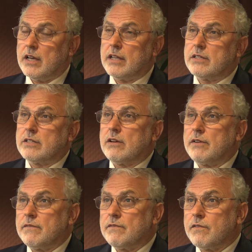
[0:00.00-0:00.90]
And
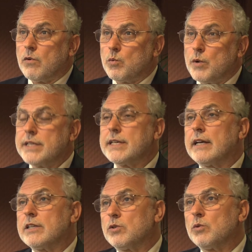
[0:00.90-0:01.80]
so for
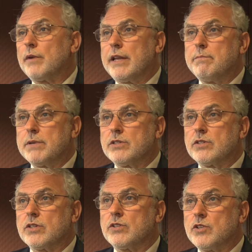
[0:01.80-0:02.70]
retail, it's already
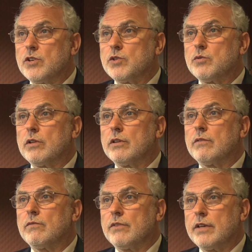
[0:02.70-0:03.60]
business as usual.
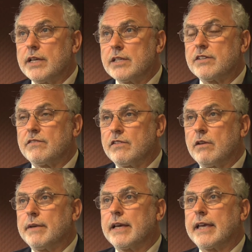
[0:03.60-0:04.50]
Yields are
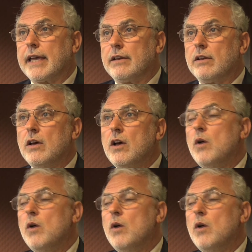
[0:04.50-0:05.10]
firming again.